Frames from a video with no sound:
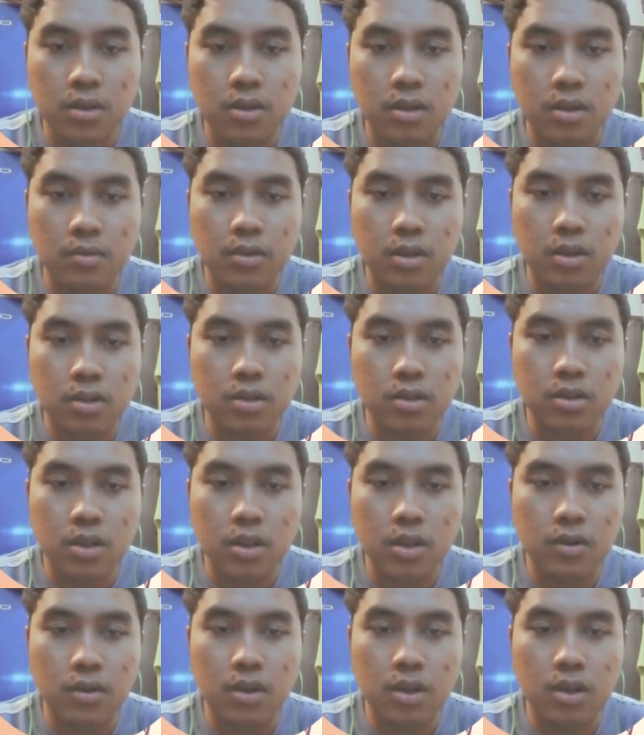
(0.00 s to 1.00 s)
Telecommunication
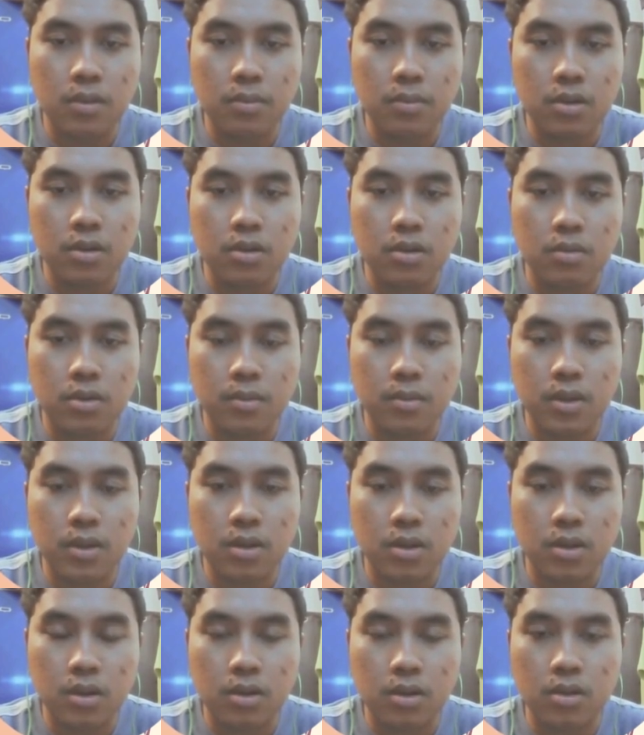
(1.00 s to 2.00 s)
network enable the
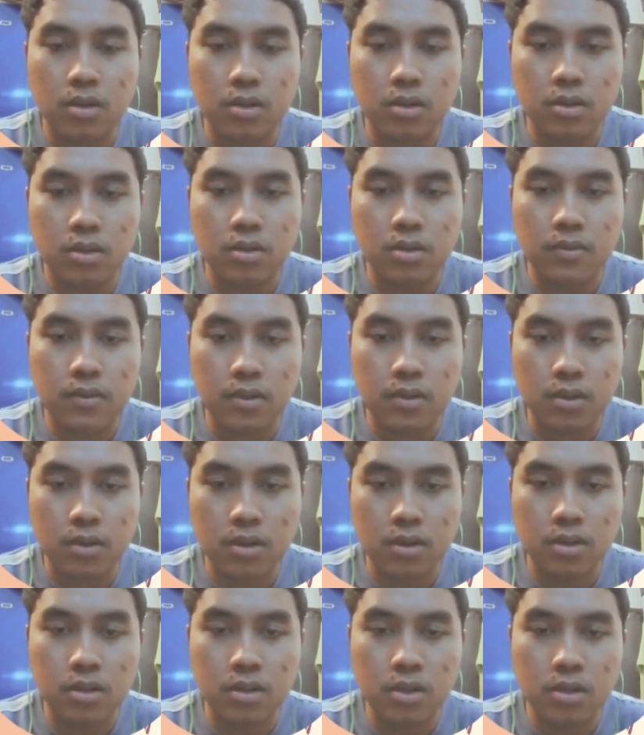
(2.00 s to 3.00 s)
broadband internet
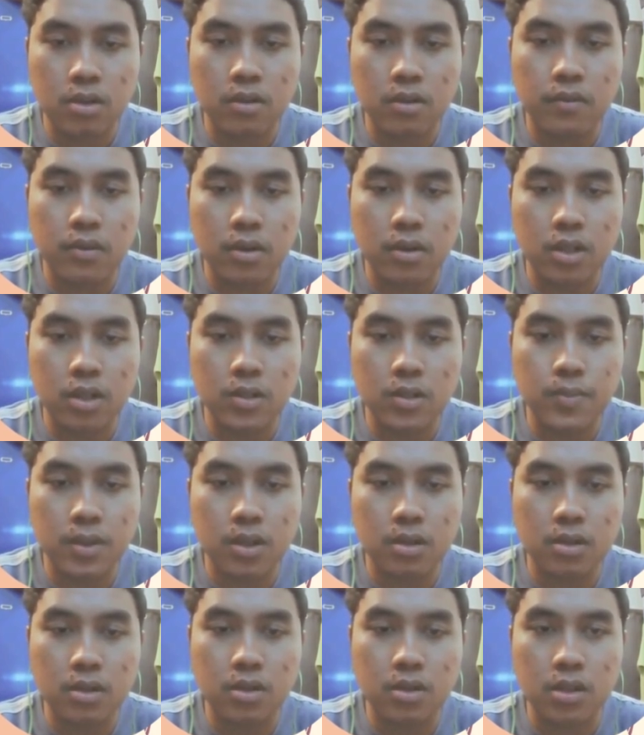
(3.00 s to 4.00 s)
connection, offering high-speed
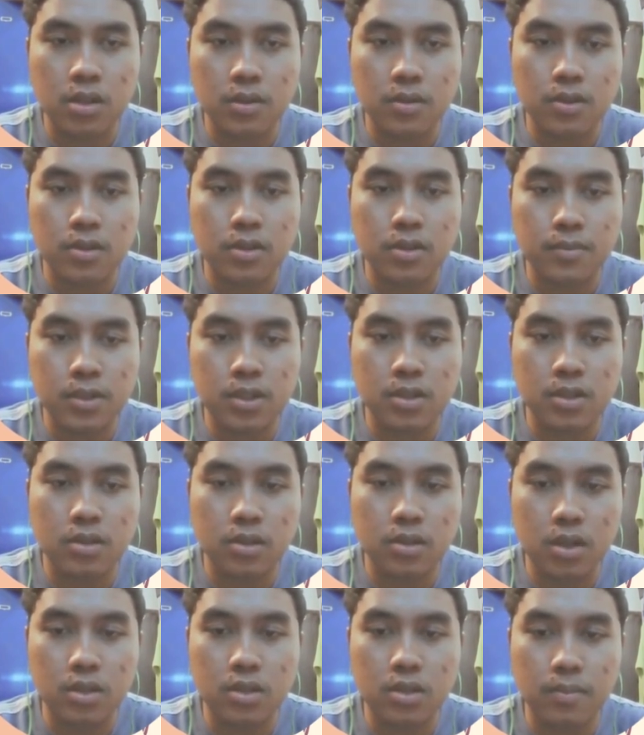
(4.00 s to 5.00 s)
data
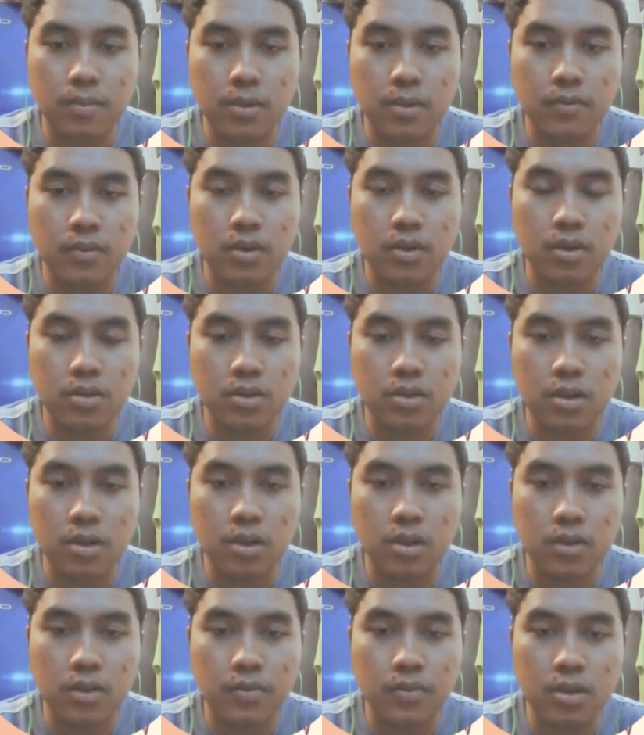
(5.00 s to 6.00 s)
transmission that support various
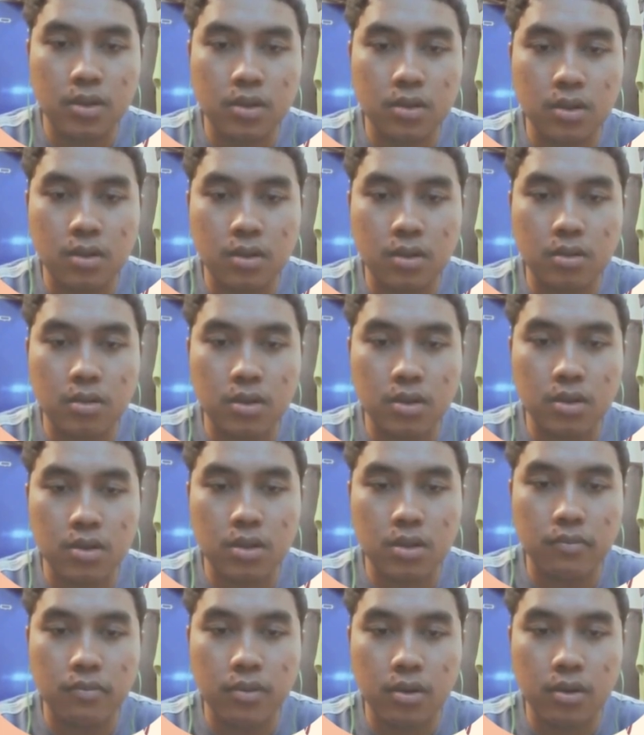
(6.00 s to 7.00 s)
online activities, including
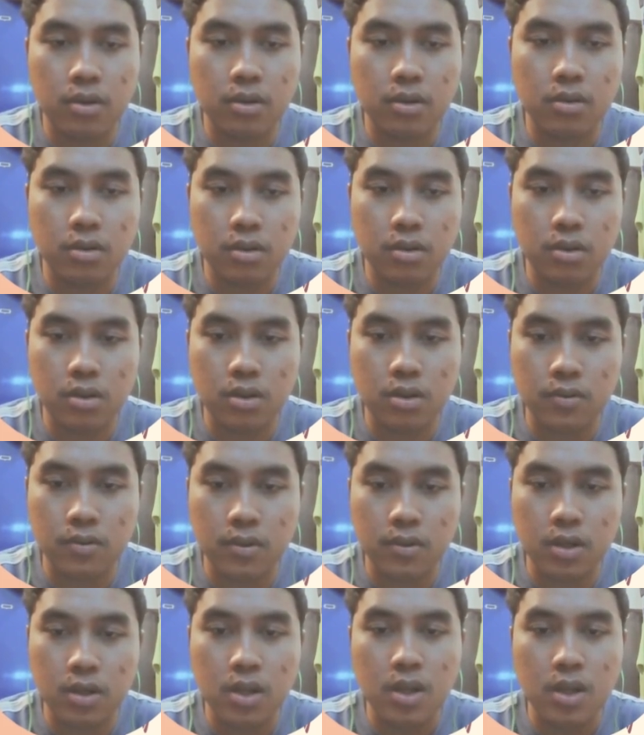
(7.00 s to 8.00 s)
streaming video, downloading
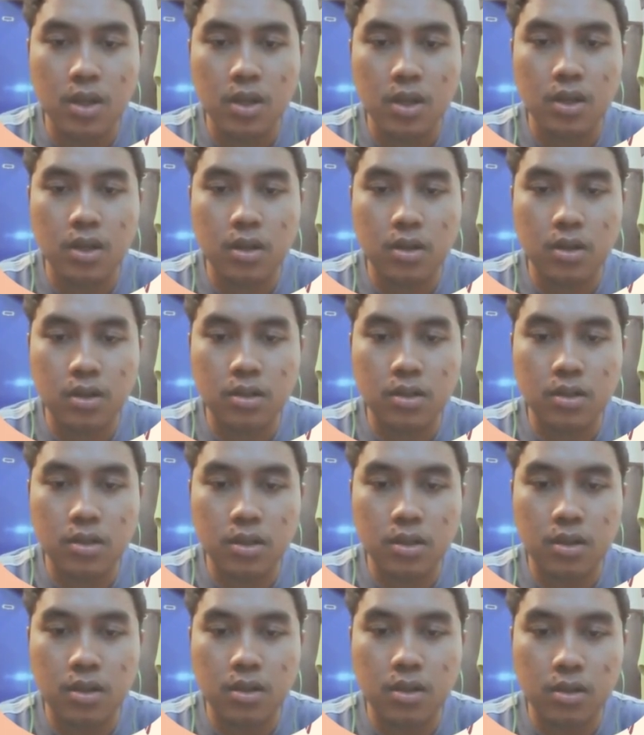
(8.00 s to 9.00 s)
material, and
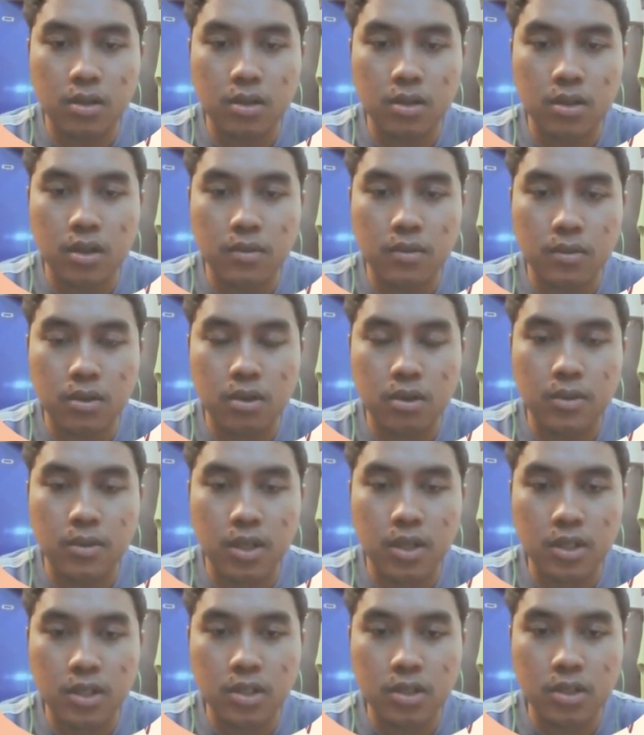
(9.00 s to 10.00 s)
engineering and real-time
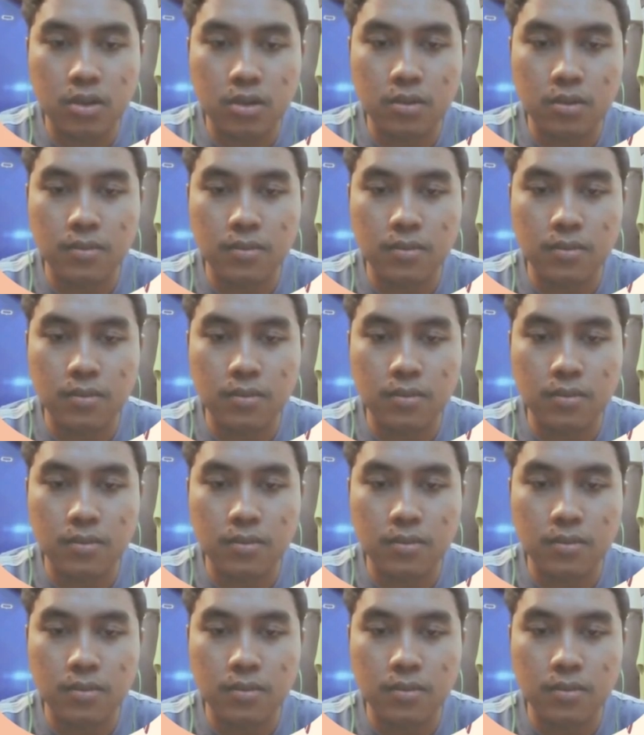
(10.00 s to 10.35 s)
communication.